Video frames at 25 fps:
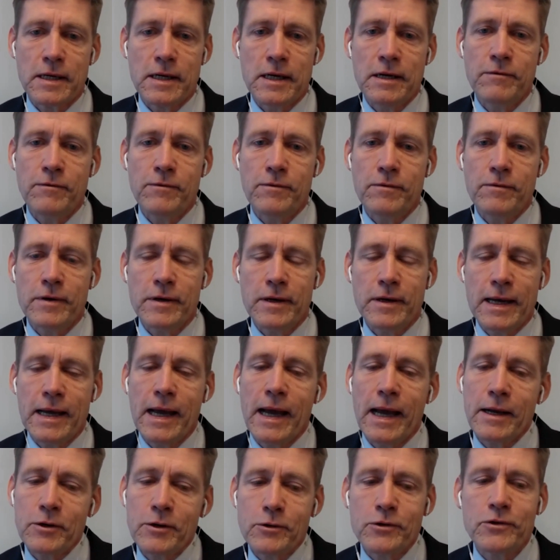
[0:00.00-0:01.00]

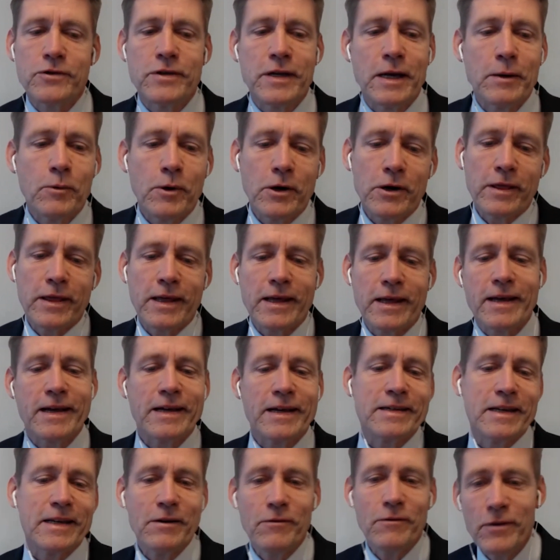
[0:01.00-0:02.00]
And could say one thing,
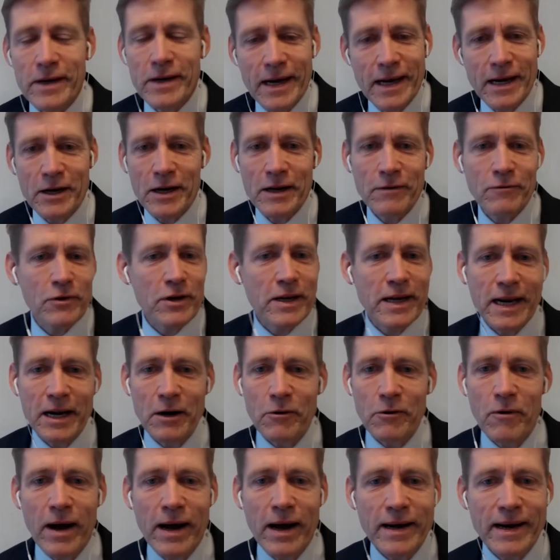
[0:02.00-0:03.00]
Christian, if we get
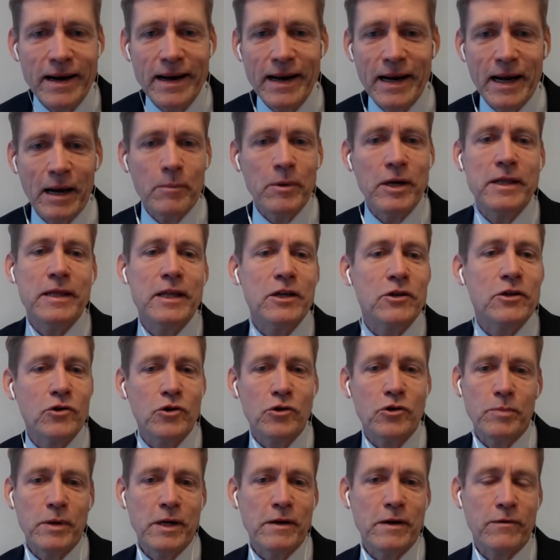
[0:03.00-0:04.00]
it right, I mean, this
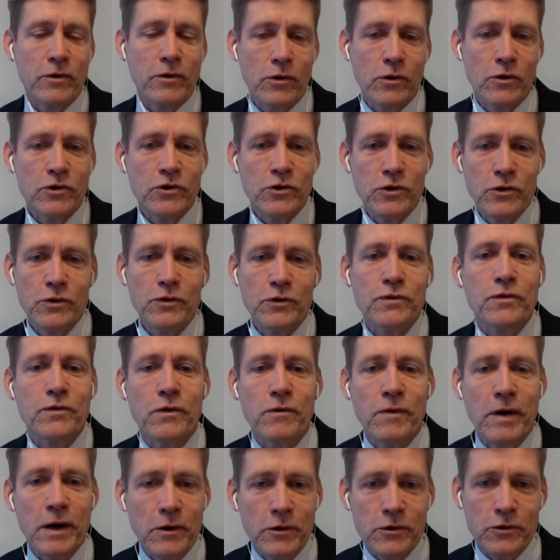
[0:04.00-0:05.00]
could be, of course, used
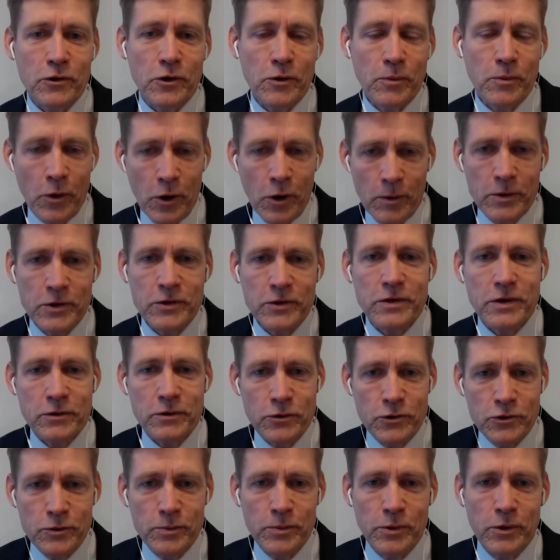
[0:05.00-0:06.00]
for regulatory purpose
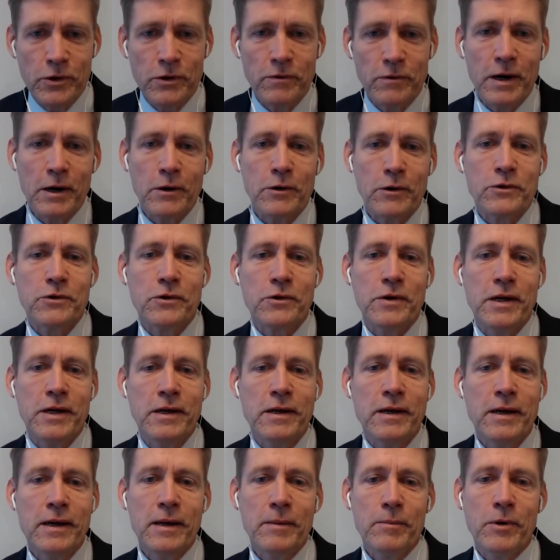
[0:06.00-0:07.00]
to support the
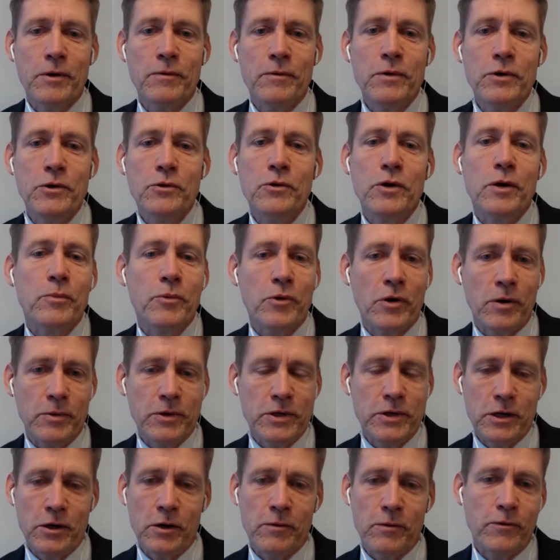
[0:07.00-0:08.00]
regulatory, but we do not
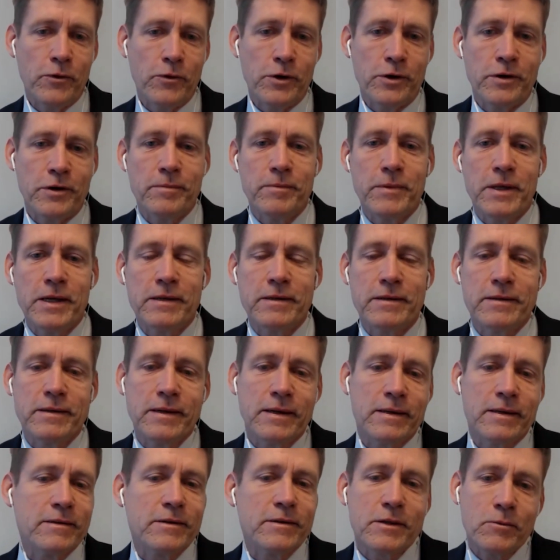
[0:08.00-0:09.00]
promise it upfront. That's
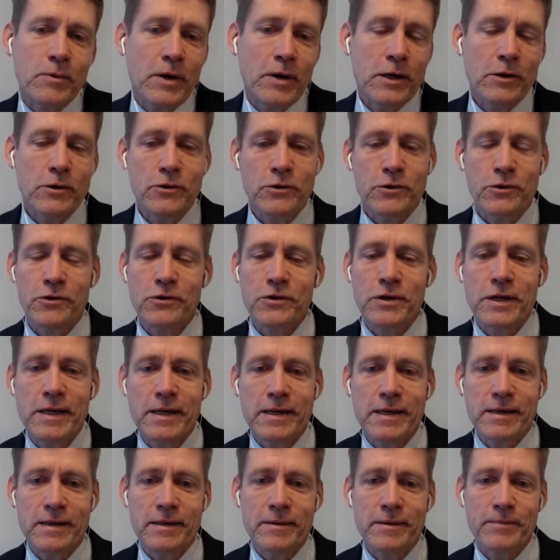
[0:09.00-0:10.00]
the way you should
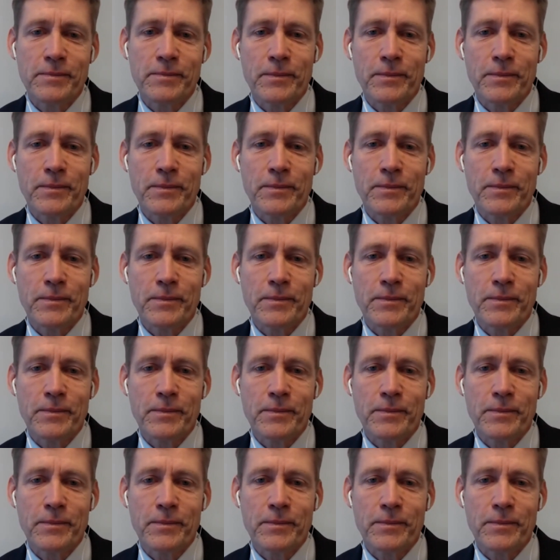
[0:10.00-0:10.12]
see it.